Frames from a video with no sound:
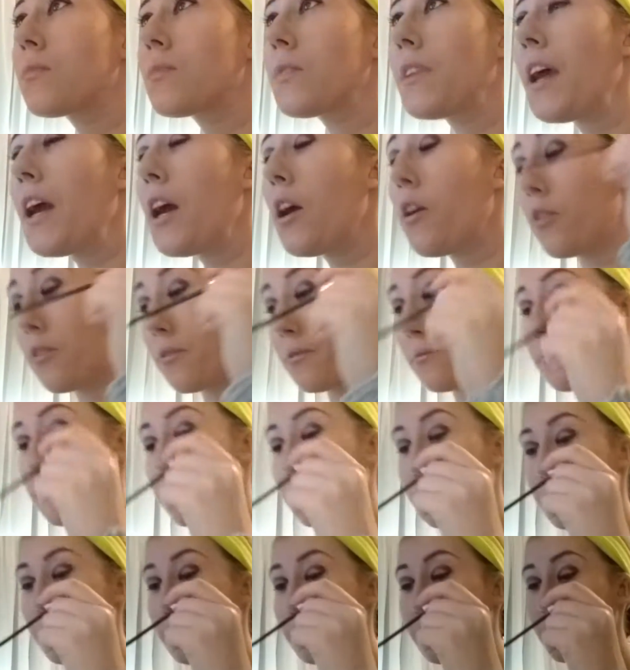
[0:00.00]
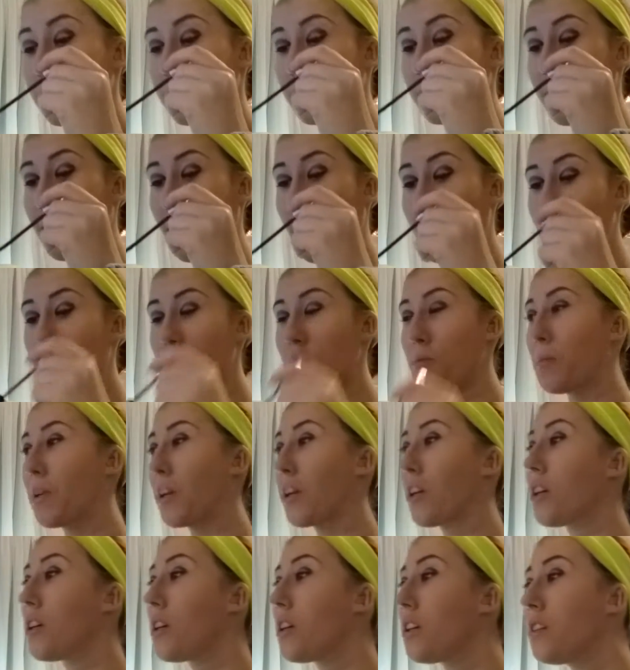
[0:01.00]
there. That should be
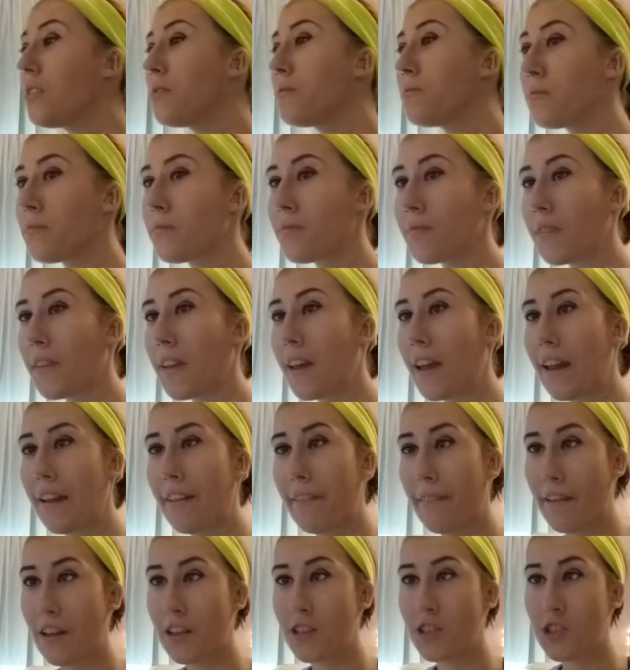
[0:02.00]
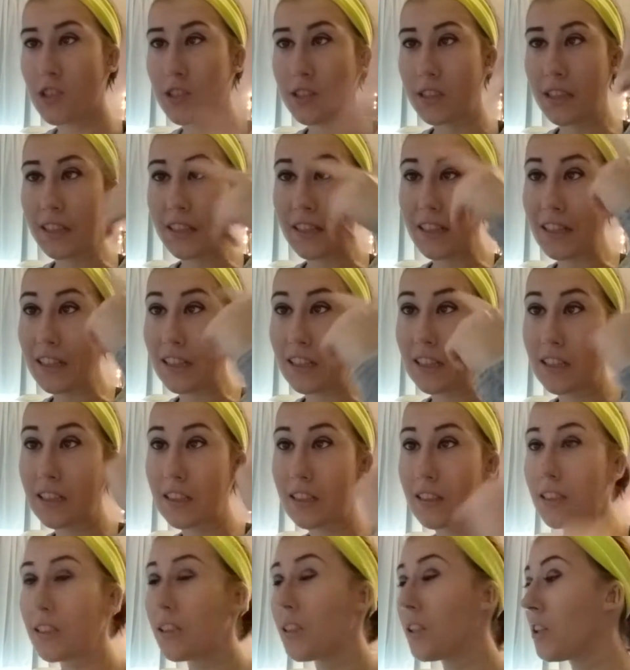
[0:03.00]
good. And then just
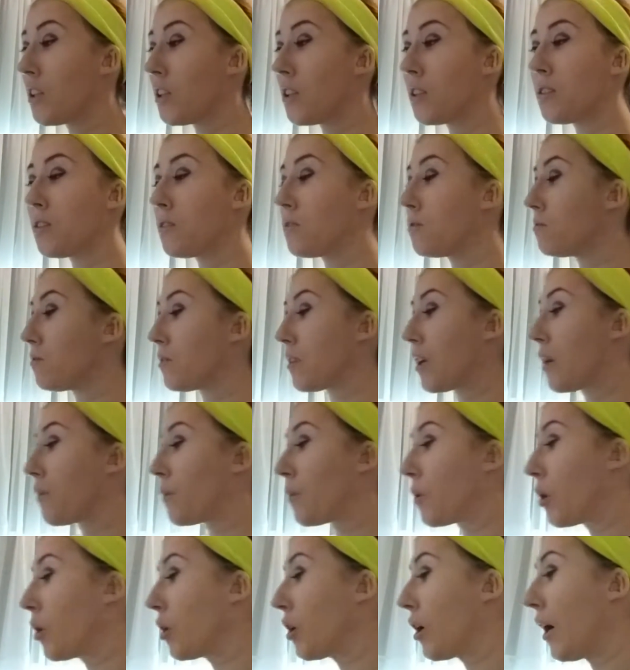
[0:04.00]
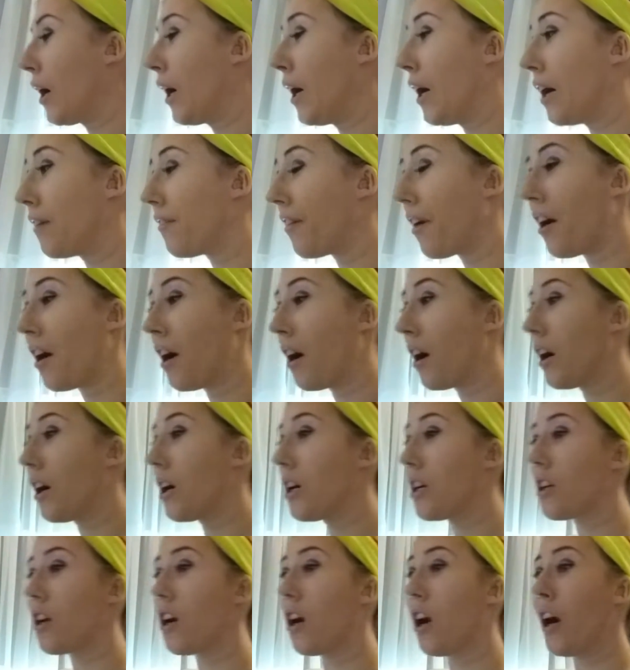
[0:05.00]
clean whatever you have
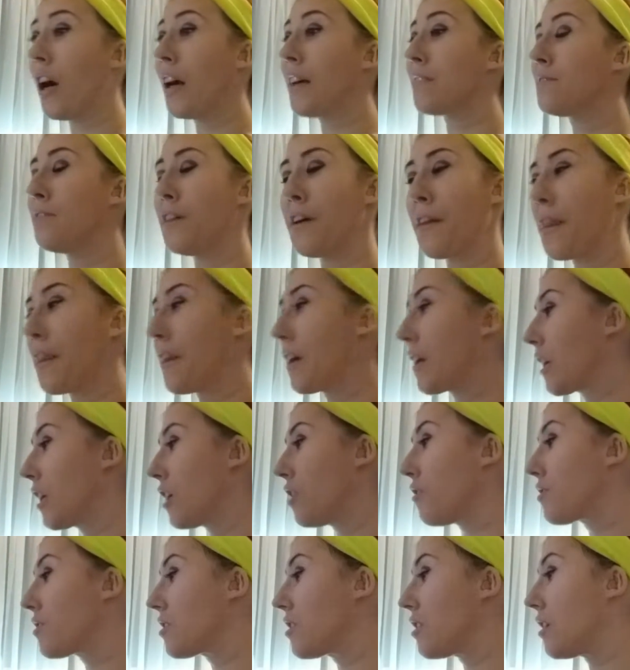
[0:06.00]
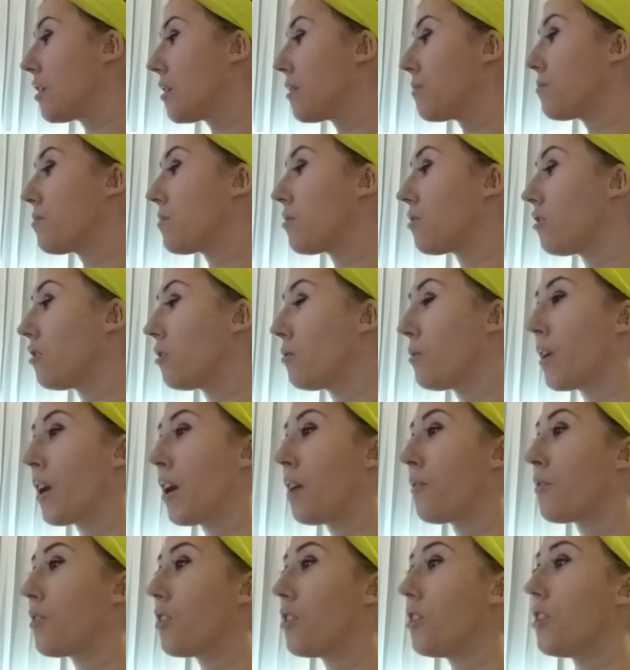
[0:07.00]
on off with the Q-tip or
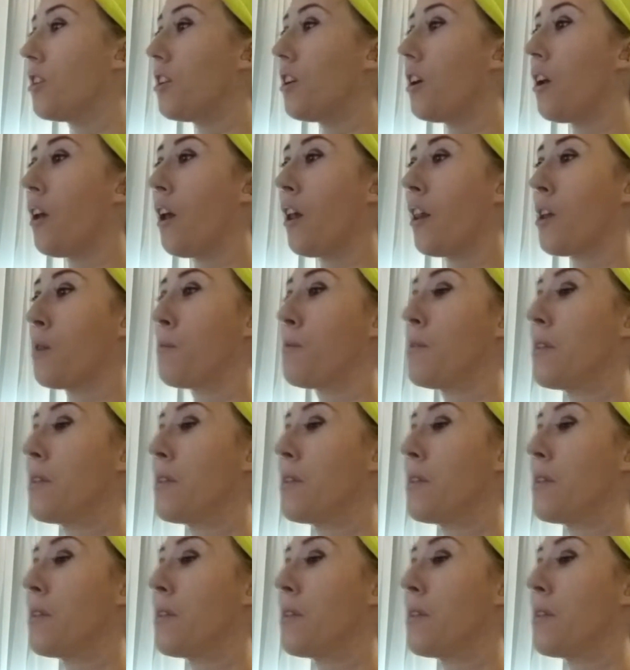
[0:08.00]
whatever other